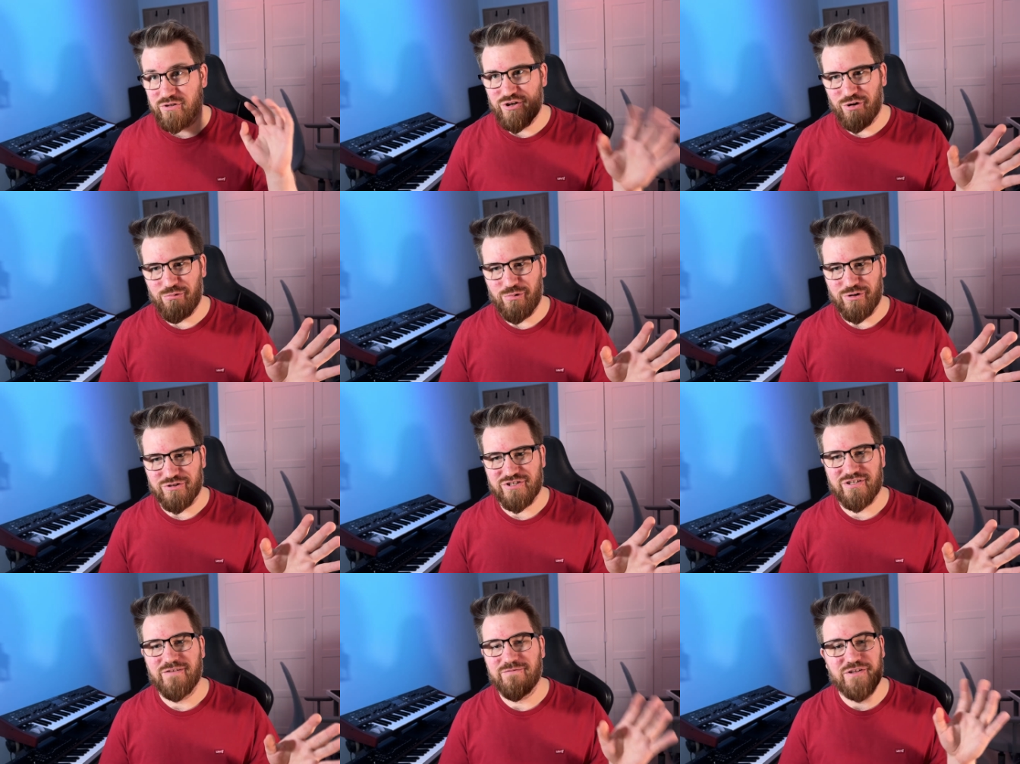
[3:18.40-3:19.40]
go
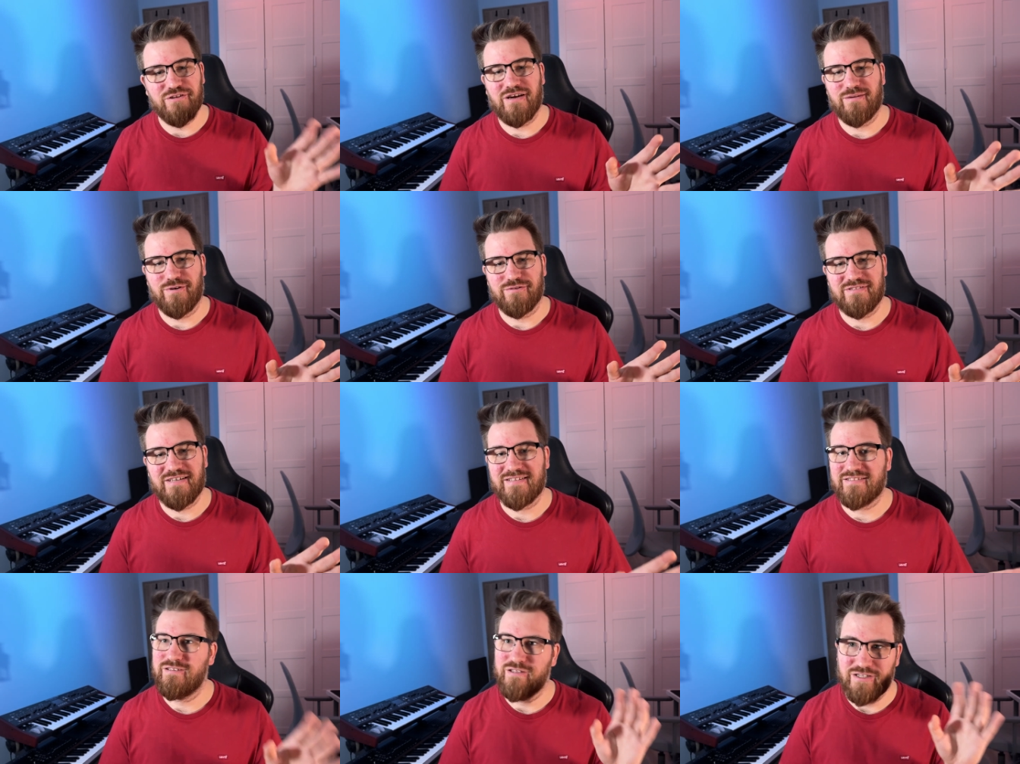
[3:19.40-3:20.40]
watch video about
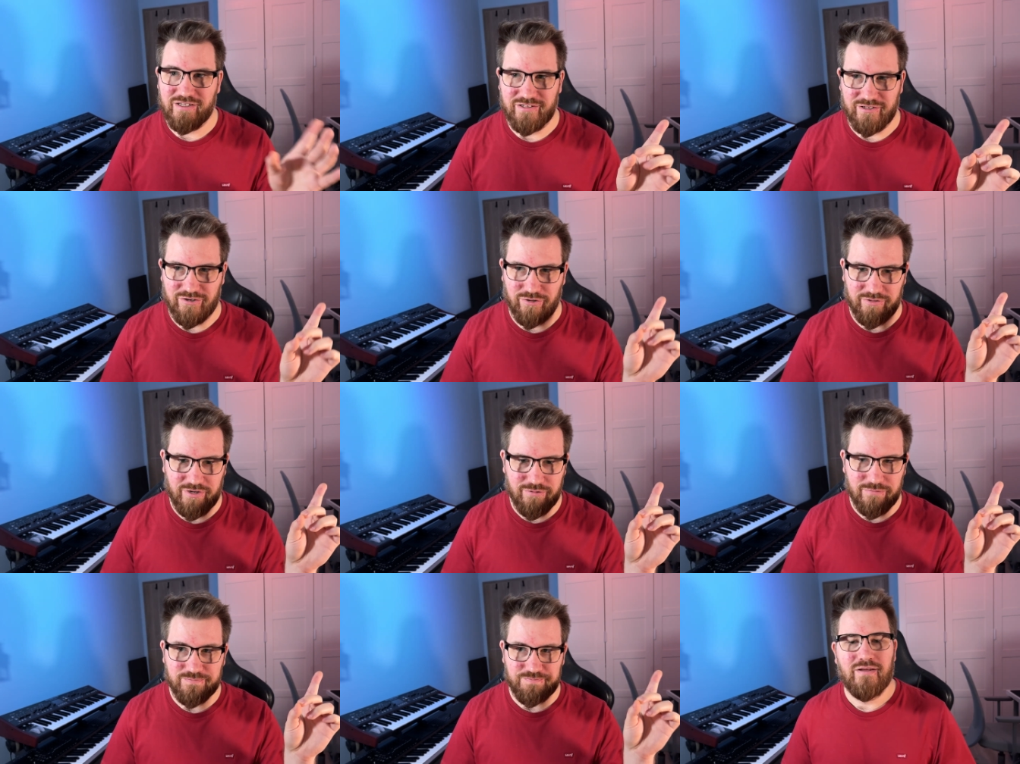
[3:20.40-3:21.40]
that, link in the corner,
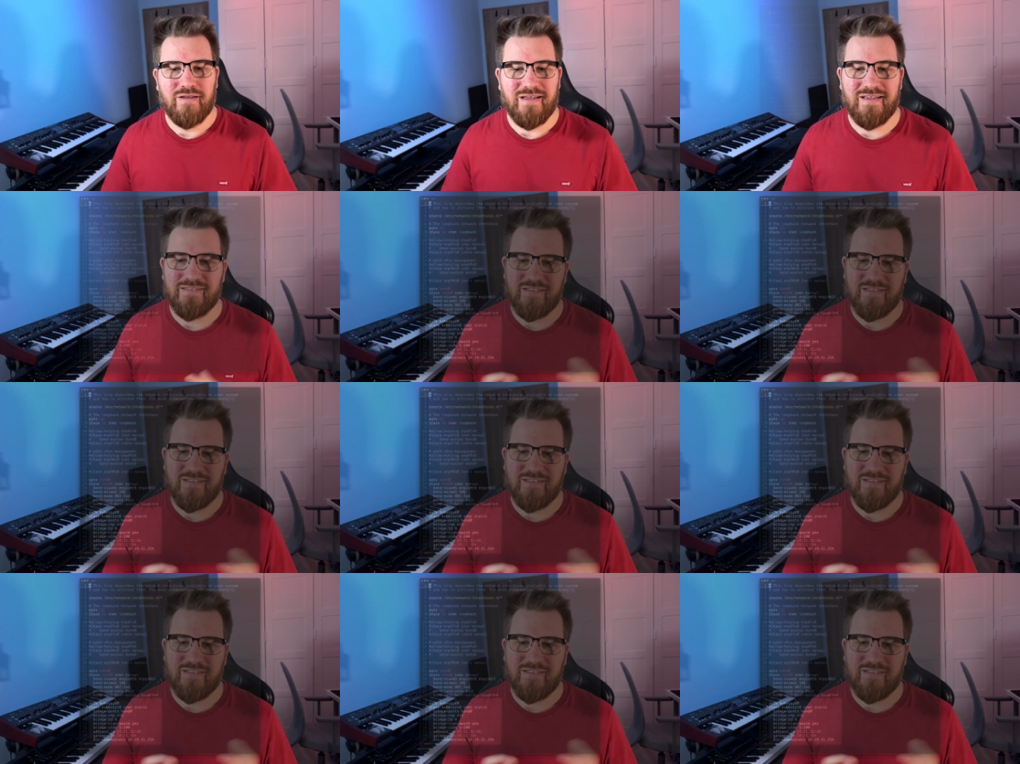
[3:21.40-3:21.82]
and